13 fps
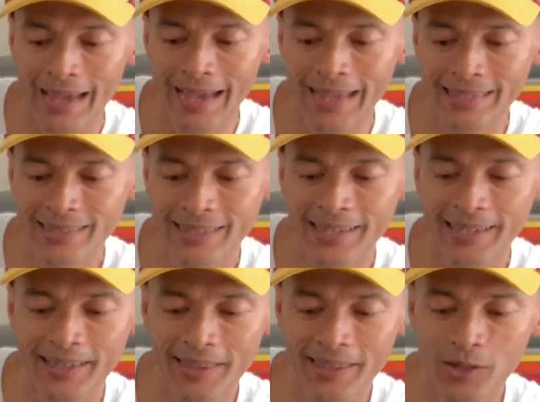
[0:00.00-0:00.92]

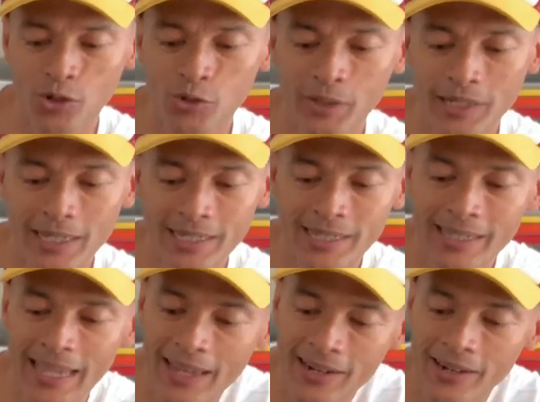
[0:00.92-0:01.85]
ask the OBD
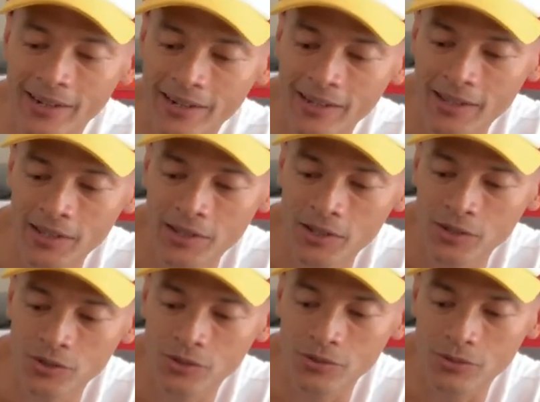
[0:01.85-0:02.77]
scanner
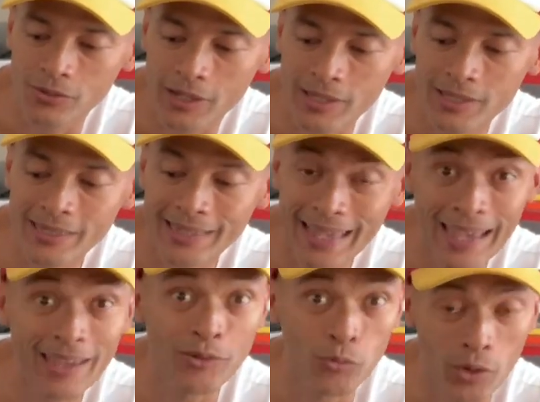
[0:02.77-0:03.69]
to
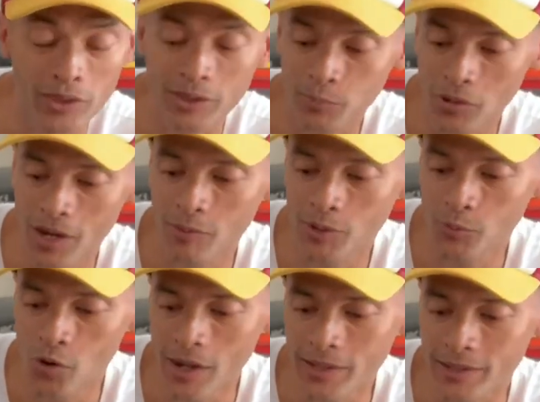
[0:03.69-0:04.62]
scan what the
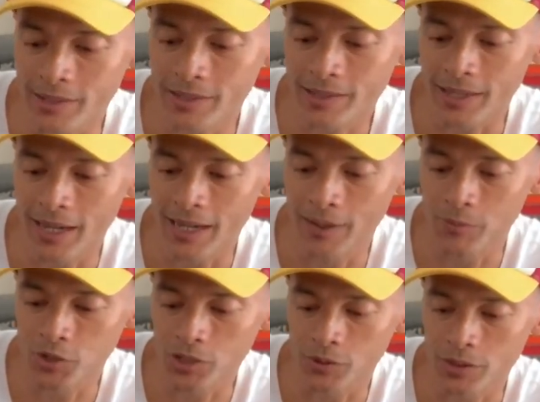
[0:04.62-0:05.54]
problem was.
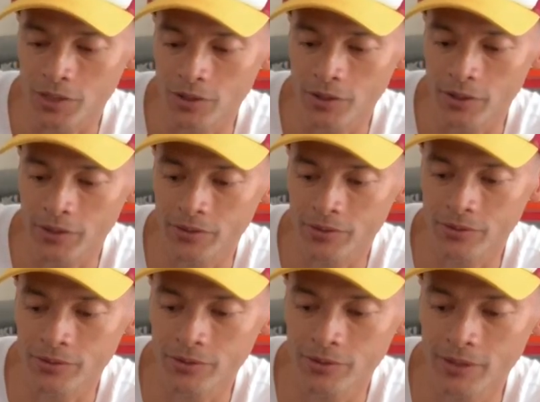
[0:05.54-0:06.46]
So it's going
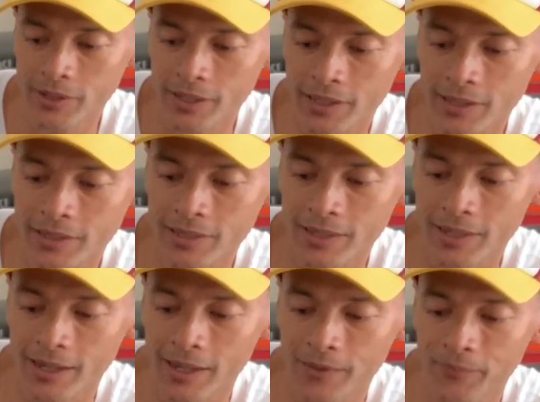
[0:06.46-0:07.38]
through its
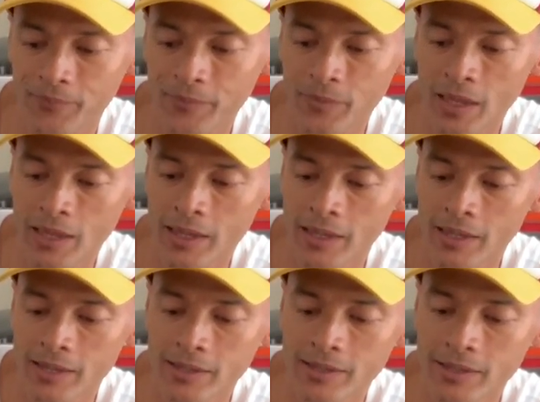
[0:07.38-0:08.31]

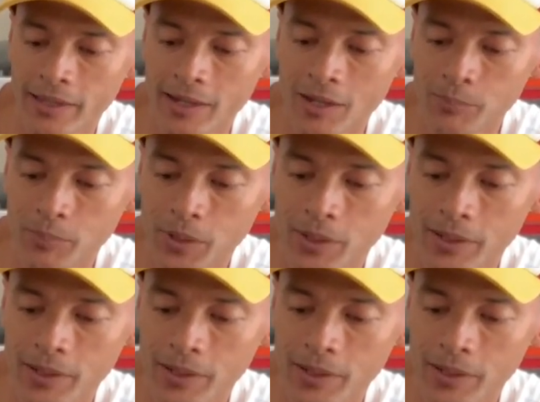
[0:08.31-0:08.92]
setup.